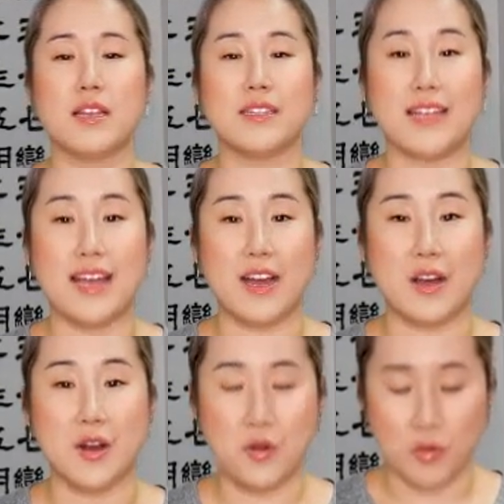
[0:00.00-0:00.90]

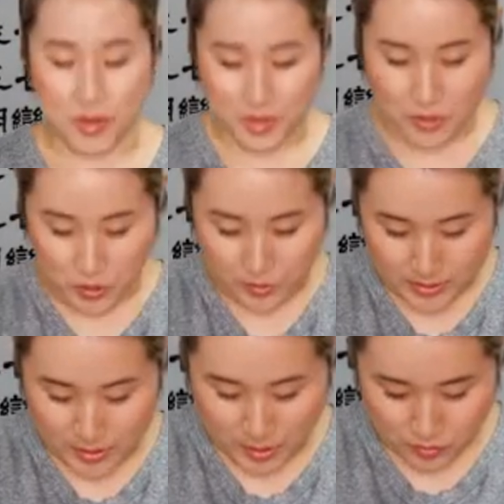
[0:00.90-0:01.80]
Now we're going to go
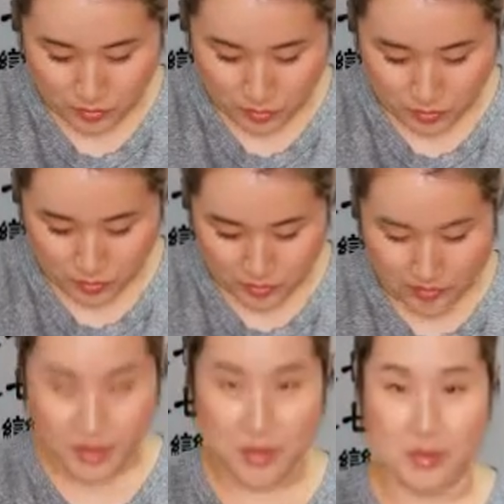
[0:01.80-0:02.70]
down to the
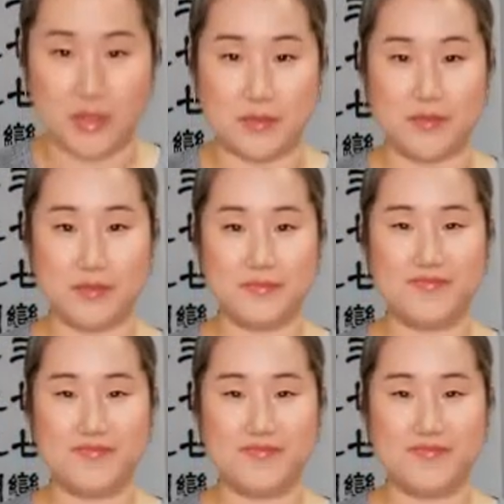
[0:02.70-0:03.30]
belly button